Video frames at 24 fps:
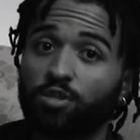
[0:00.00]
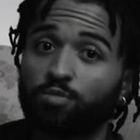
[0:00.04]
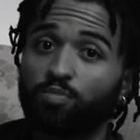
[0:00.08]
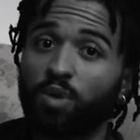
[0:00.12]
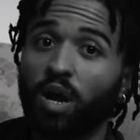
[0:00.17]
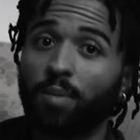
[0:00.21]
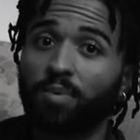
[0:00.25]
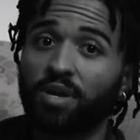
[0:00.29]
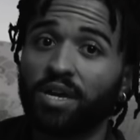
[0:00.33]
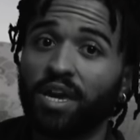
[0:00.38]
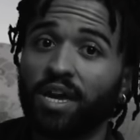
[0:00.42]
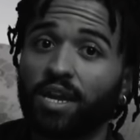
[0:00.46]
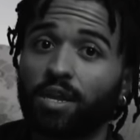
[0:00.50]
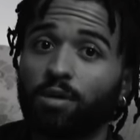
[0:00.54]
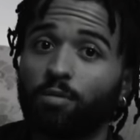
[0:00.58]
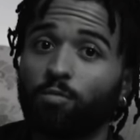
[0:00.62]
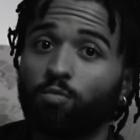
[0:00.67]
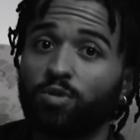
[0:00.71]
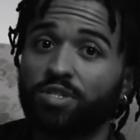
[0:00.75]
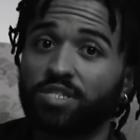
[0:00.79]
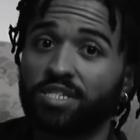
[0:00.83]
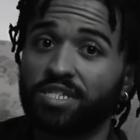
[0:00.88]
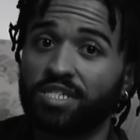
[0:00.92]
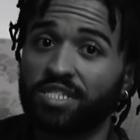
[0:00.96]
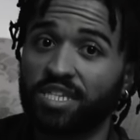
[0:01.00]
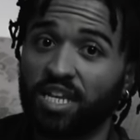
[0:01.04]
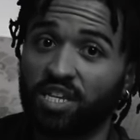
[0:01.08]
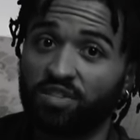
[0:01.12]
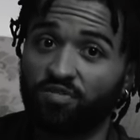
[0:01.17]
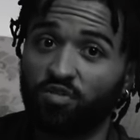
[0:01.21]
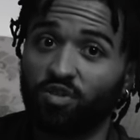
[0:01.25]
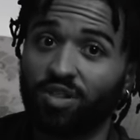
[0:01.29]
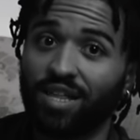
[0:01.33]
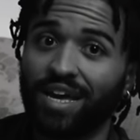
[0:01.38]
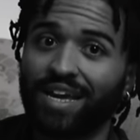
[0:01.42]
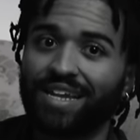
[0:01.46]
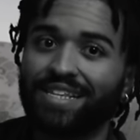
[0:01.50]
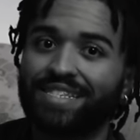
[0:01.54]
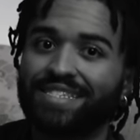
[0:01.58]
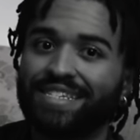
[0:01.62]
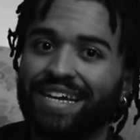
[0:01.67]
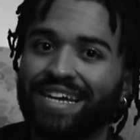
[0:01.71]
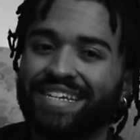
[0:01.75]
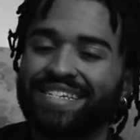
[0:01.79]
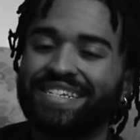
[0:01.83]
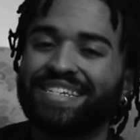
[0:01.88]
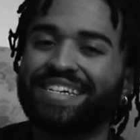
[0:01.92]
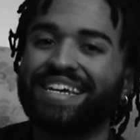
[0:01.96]
this propaganda was successful at
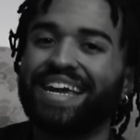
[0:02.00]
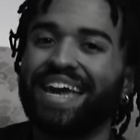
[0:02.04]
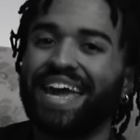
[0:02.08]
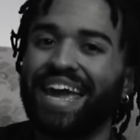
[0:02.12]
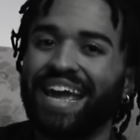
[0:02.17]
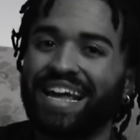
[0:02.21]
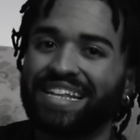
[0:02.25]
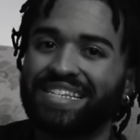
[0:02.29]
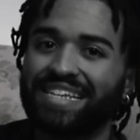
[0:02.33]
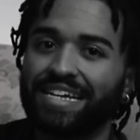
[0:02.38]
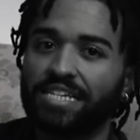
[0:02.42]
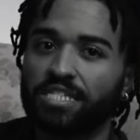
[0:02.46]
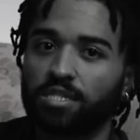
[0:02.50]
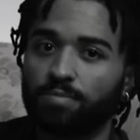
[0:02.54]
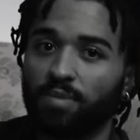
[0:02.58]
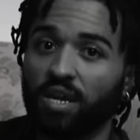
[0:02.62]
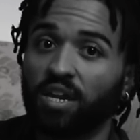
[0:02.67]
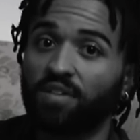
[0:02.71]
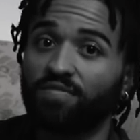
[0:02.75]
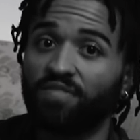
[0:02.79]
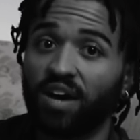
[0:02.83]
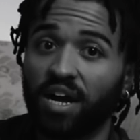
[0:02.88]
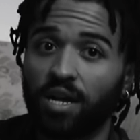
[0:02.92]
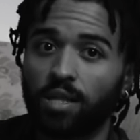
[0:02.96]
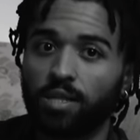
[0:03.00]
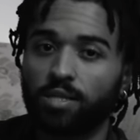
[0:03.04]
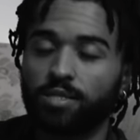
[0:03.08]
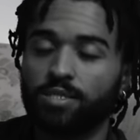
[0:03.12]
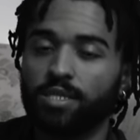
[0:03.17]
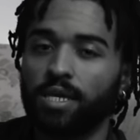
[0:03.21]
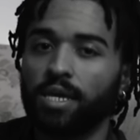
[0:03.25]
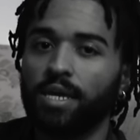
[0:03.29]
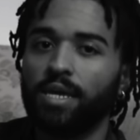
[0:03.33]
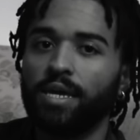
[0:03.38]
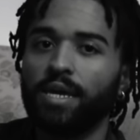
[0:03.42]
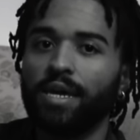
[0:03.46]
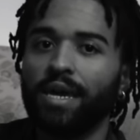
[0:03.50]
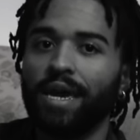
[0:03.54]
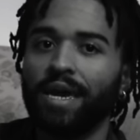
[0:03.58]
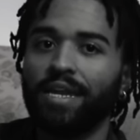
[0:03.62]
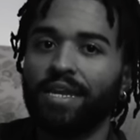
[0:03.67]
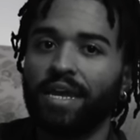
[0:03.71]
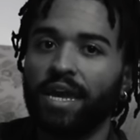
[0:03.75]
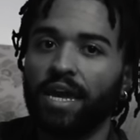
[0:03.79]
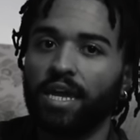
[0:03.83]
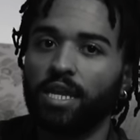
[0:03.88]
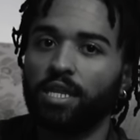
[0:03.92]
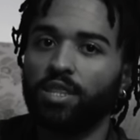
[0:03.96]
inciting anti Semitic violence
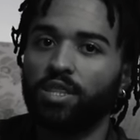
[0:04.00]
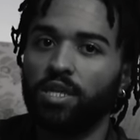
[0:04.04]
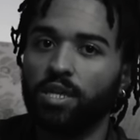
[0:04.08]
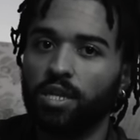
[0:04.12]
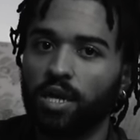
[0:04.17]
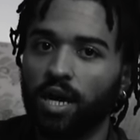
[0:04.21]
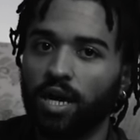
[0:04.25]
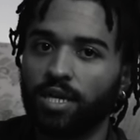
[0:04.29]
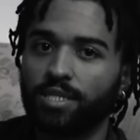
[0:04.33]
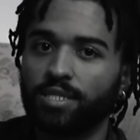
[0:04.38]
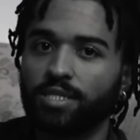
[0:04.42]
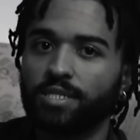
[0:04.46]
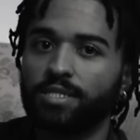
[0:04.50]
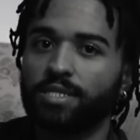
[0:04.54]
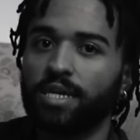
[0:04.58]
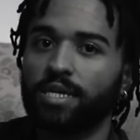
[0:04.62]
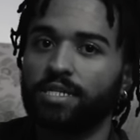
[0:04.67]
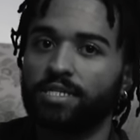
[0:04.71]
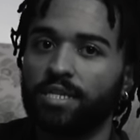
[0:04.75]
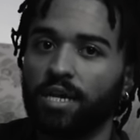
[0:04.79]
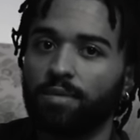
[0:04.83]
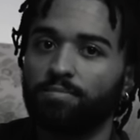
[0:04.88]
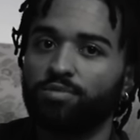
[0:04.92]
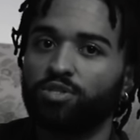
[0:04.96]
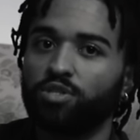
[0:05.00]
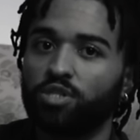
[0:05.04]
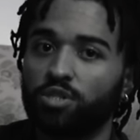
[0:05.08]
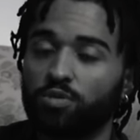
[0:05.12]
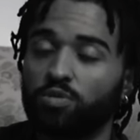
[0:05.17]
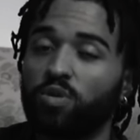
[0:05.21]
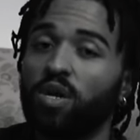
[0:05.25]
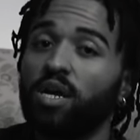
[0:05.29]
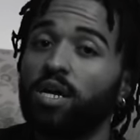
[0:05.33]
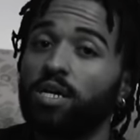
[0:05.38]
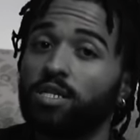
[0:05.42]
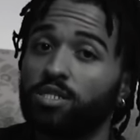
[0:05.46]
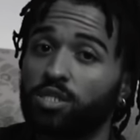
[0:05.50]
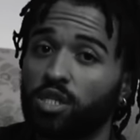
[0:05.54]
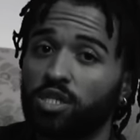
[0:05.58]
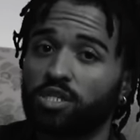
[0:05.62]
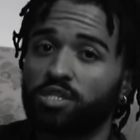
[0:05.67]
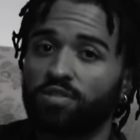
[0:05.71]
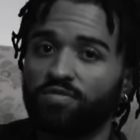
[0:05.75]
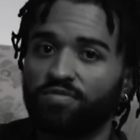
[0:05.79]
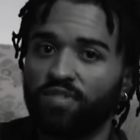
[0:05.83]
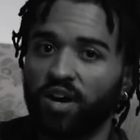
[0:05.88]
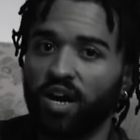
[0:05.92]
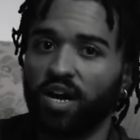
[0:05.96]
and aided the Nazis' attempts to
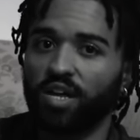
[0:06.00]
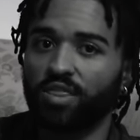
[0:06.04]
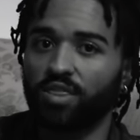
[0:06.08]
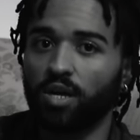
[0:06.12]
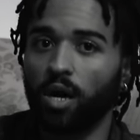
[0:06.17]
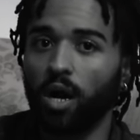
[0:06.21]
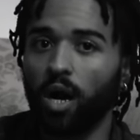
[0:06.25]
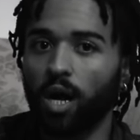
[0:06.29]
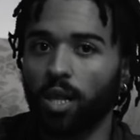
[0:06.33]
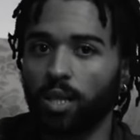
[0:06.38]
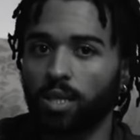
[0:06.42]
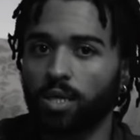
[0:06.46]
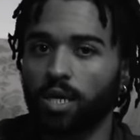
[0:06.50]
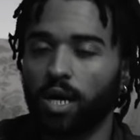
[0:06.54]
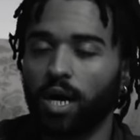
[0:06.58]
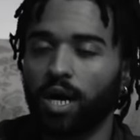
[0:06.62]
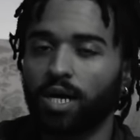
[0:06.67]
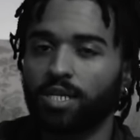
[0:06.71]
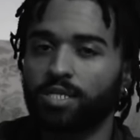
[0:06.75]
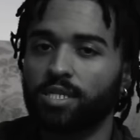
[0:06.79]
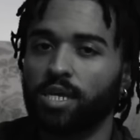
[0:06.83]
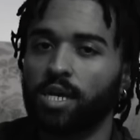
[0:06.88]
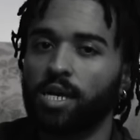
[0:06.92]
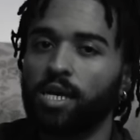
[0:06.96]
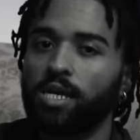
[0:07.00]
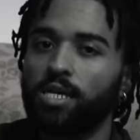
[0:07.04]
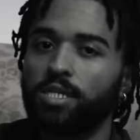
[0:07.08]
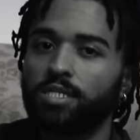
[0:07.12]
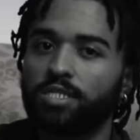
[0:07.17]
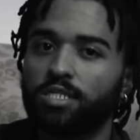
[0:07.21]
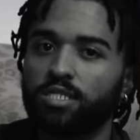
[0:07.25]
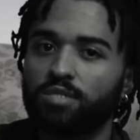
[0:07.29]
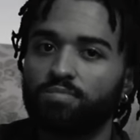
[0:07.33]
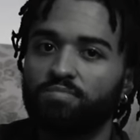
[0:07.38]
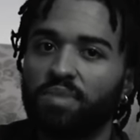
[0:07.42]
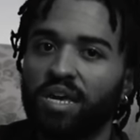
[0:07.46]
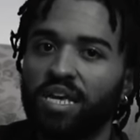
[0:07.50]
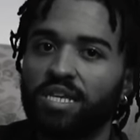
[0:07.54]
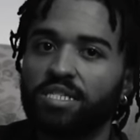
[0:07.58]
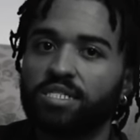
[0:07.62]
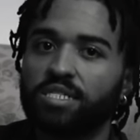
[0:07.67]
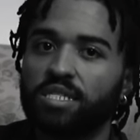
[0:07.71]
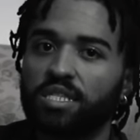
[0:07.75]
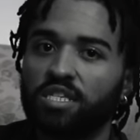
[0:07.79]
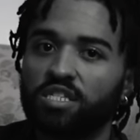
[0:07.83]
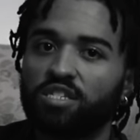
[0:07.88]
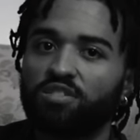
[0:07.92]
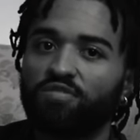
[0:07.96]
justify the Holocaust just
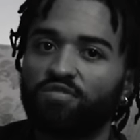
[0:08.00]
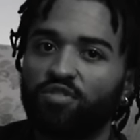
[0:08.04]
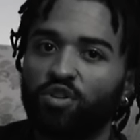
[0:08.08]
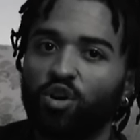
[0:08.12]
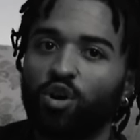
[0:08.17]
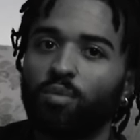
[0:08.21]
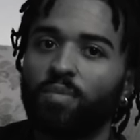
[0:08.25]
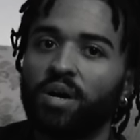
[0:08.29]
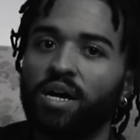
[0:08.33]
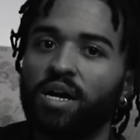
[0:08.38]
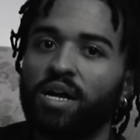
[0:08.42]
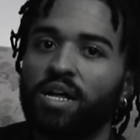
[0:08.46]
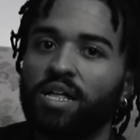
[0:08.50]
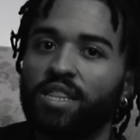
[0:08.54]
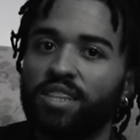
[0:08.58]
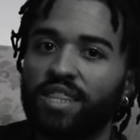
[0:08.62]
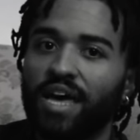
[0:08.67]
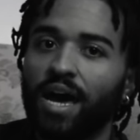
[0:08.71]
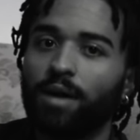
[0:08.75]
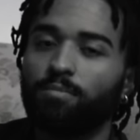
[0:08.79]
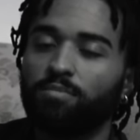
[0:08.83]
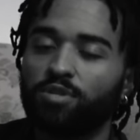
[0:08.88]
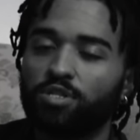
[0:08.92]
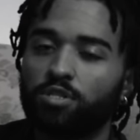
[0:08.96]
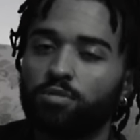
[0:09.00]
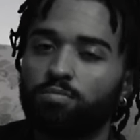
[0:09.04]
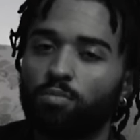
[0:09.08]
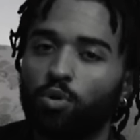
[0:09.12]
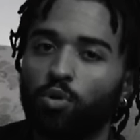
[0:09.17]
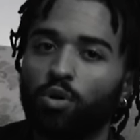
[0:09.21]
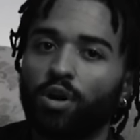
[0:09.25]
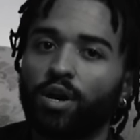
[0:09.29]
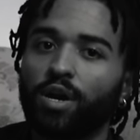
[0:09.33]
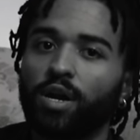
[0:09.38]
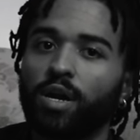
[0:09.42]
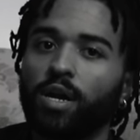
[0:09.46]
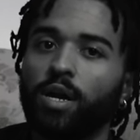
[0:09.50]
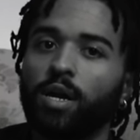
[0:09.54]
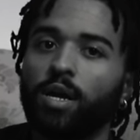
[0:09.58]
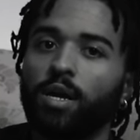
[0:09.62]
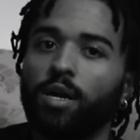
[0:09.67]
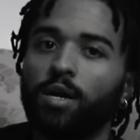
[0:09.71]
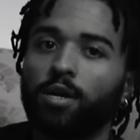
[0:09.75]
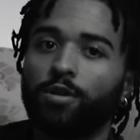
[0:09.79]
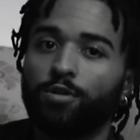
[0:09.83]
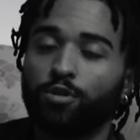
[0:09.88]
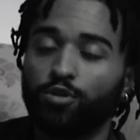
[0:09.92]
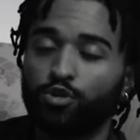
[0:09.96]
makes this film that much more
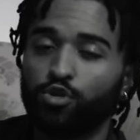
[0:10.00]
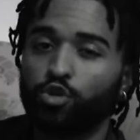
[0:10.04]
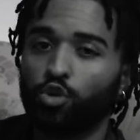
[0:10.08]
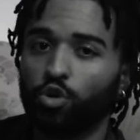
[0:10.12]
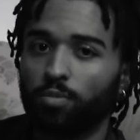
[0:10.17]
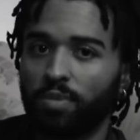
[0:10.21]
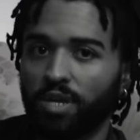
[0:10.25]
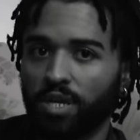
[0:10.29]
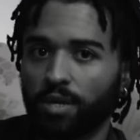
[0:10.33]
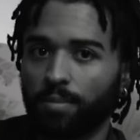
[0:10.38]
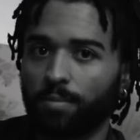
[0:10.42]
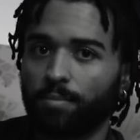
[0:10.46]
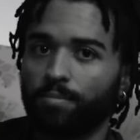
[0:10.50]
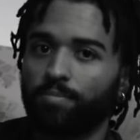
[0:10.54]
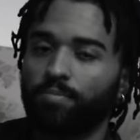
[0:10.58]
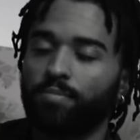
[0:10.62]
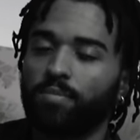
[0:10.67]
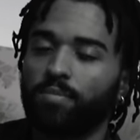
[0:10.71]
disturbing.